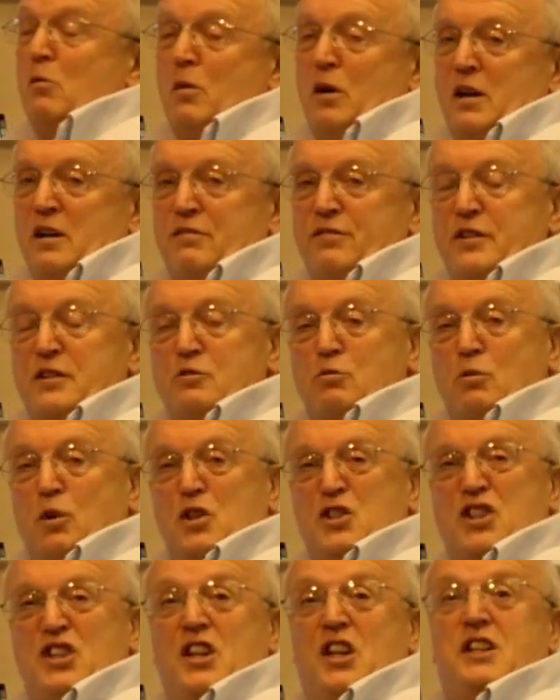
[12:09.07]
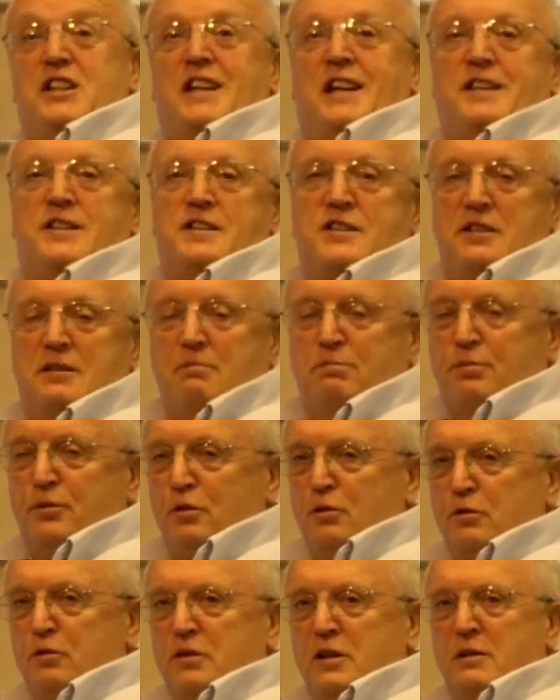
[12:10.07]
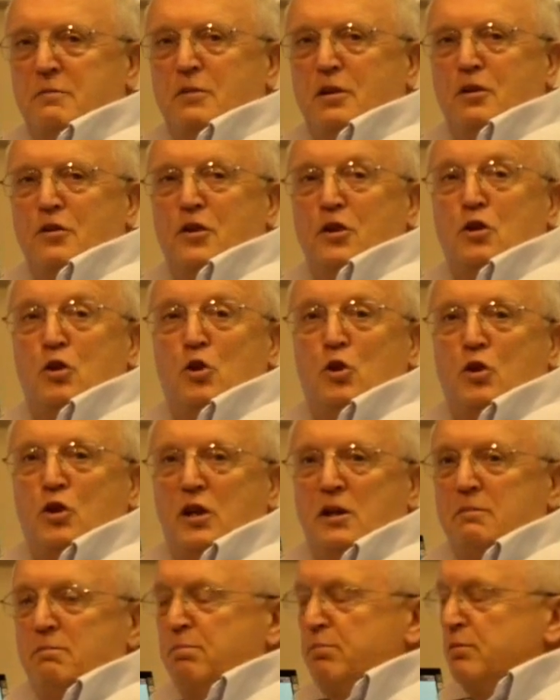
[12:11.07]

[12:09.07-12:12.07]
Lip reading: wife is watching the dancing program or the cooking